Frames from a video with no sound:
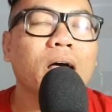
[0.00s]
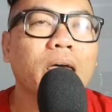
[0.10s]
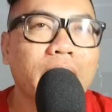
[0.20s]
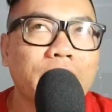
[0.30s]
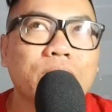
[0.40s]

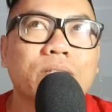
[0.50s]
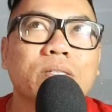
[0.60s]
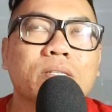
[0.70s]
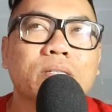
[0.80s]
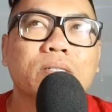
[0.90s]

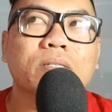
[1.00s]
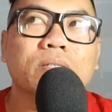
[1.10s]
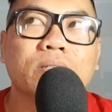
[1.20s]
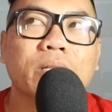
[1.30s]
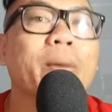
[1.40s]

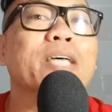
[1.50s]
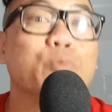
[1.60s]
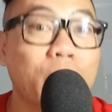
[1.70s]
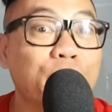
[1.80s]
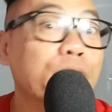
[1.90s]
is the
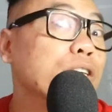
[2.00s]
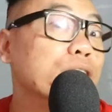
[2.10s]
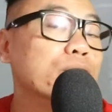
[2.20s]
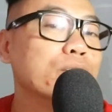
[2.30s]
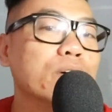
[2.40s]
best way for
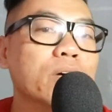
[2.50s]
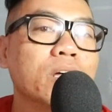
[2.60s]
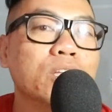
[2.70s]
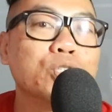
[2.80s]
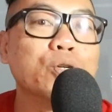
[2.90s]
you
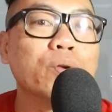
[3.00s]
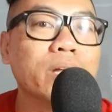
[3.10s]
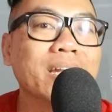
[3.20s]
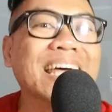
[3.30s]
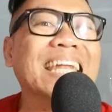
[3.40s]
to
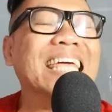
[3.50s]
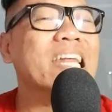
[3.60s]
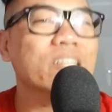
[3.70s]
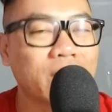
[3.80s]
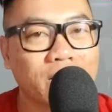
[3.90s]
read an
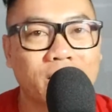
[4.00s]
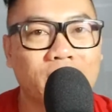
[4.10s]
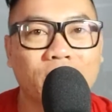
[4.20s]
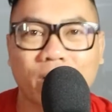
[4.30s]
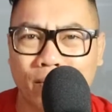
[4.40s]
English
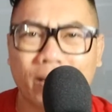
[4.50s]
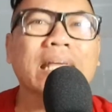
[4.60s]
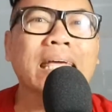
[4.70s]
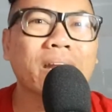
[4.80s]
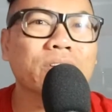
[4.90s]
article. Remember,
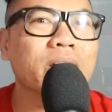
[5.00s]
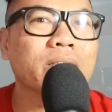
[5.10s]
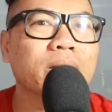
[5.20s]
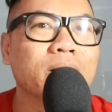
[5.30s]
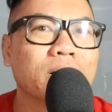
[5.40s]
English
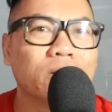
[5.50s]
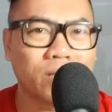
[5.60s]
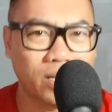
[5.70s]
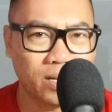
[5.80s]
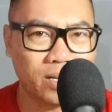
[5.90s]
article,
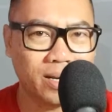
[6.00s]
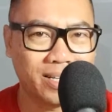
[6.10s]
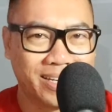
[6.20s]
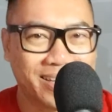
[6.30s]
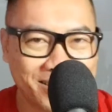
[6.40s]
not Indian
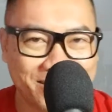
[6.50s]
article.